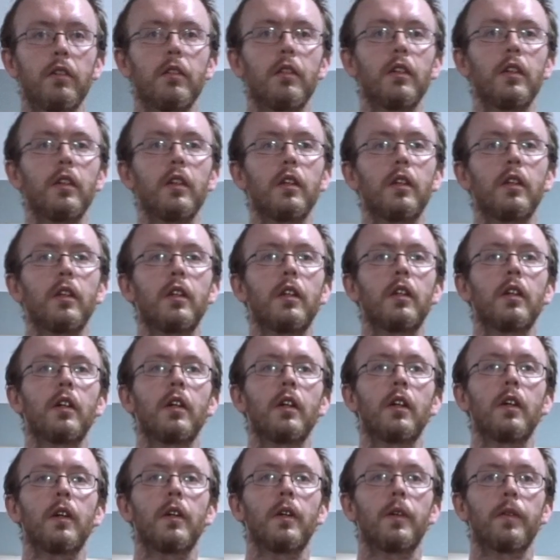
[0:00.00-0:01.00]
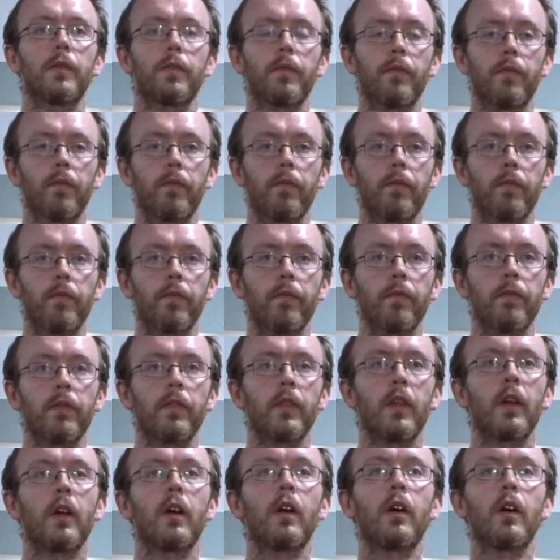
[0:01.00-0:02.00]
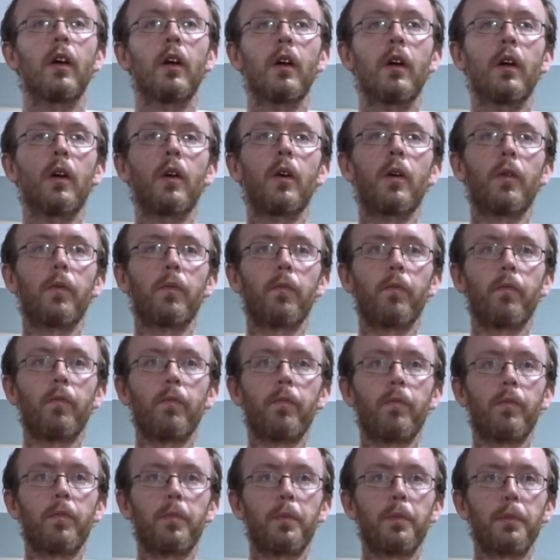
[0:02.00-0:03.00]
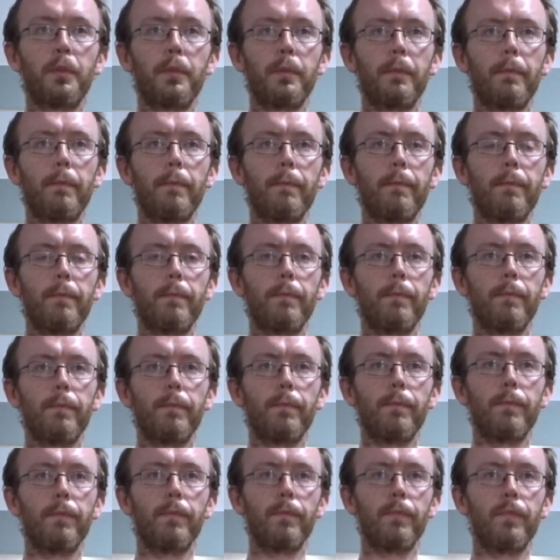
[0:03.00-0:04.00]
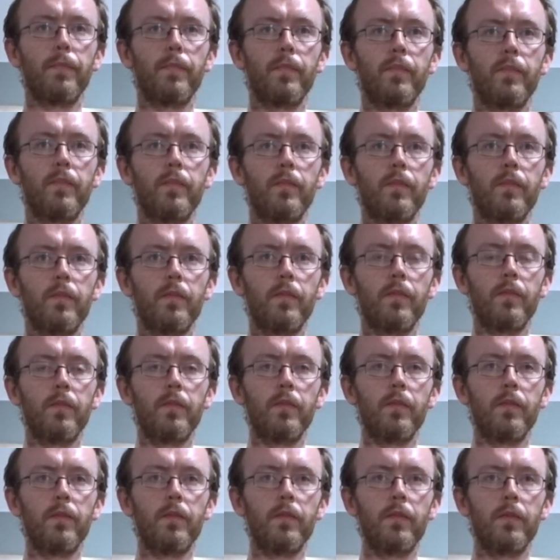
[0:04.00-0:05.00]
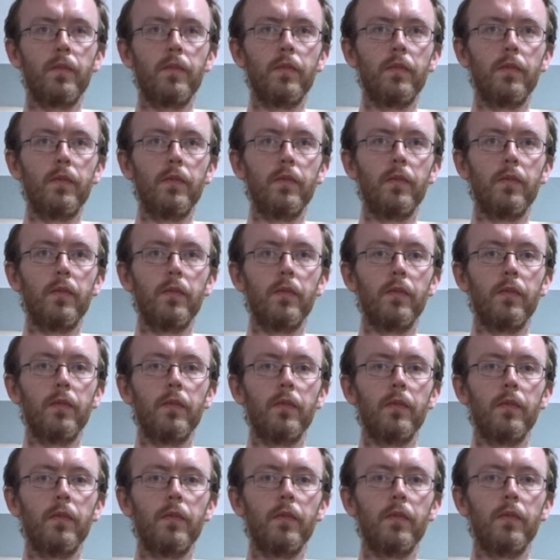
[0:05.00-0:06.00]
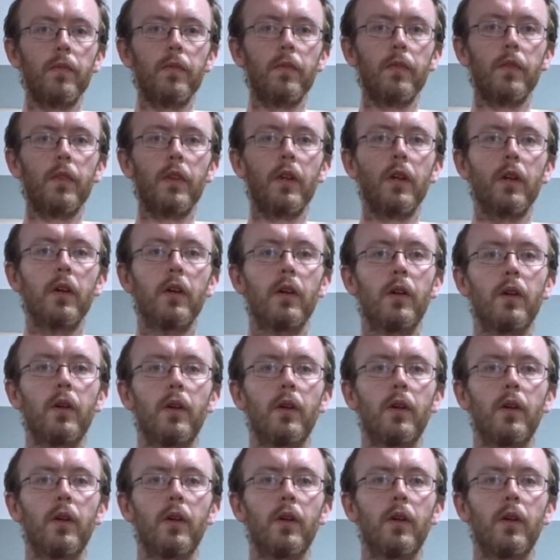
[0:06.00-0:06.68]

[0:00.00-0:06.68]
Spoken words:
Nothing is said.